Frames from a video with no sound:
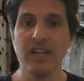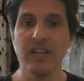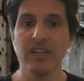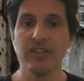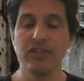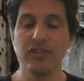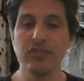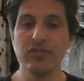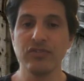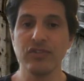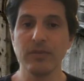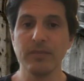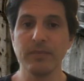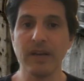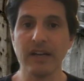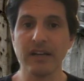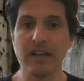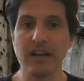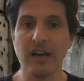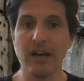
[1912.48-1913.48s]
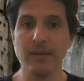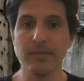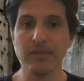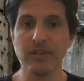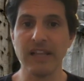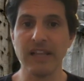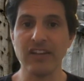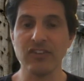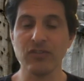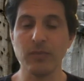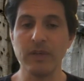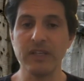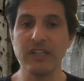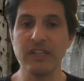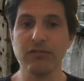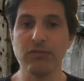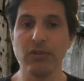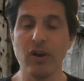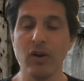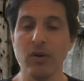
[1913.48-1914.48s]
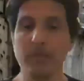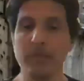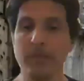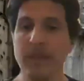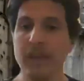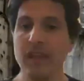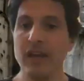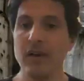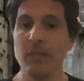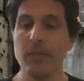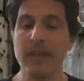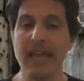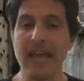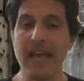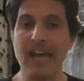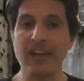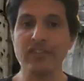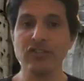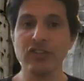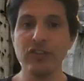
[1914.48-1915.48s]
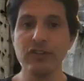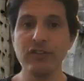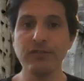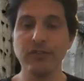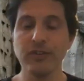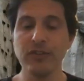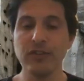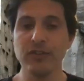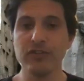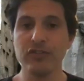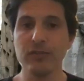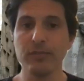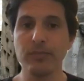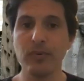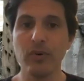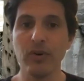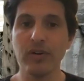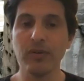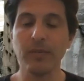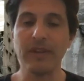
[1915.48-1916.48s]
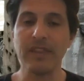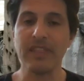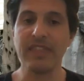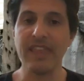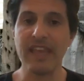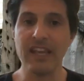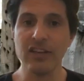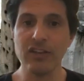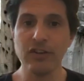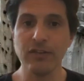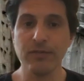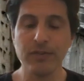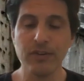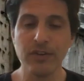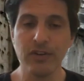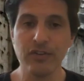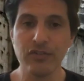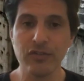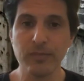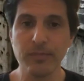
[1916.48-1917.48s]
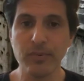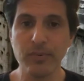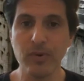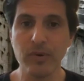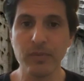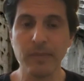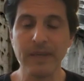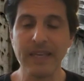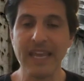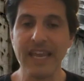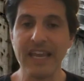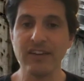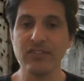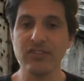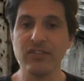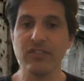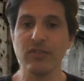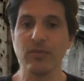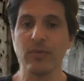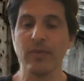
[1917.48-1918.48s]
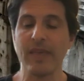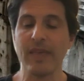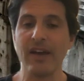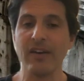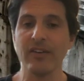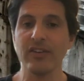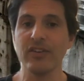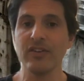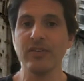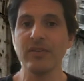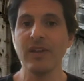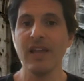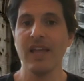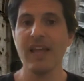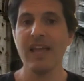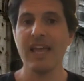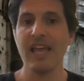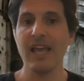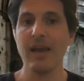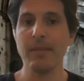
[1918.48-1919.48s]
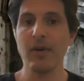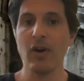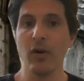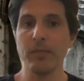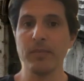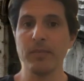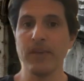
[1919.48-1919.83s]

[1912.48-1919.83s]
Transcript: youtube.com/WeDigRome. We ask you for your support. We thank you for your support. We can't do this without you. And we hope you